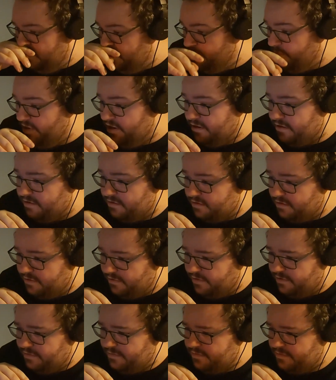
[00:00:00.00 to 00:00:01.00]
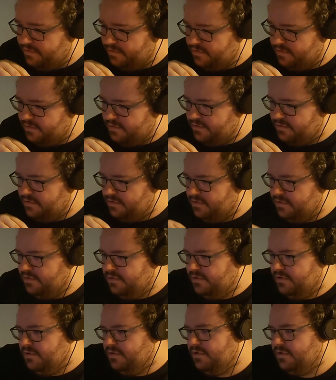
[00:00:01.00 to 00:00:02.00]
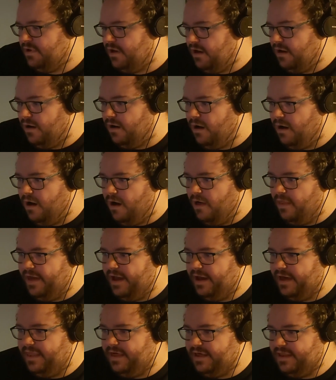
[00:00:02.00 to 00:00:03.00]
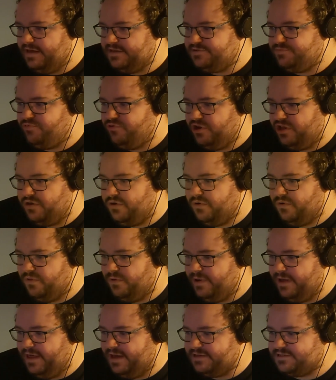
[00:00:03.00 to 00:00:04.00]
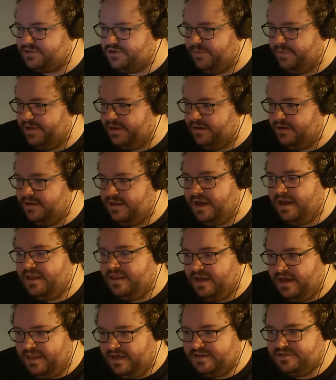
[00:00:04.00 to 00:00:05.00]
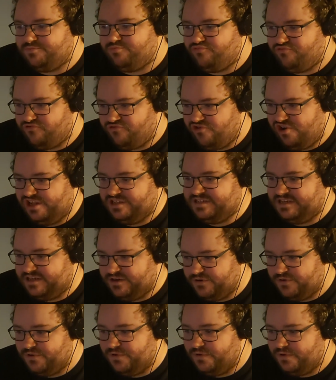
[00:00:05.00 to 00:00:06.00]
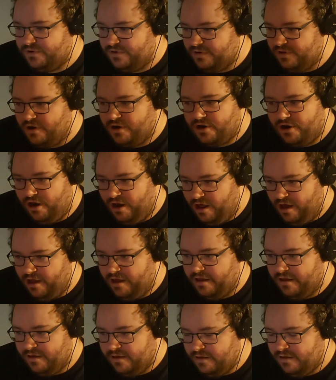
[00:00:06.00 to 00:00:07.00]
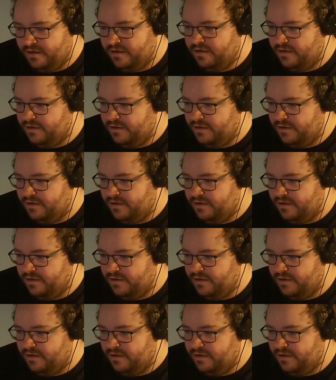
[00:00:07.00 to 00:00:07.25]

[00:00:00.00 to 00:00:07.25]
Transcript: A lot of blood. All right. Oh, that's pretty cool. The way that's come in. That's pretty cool. Not going to lie.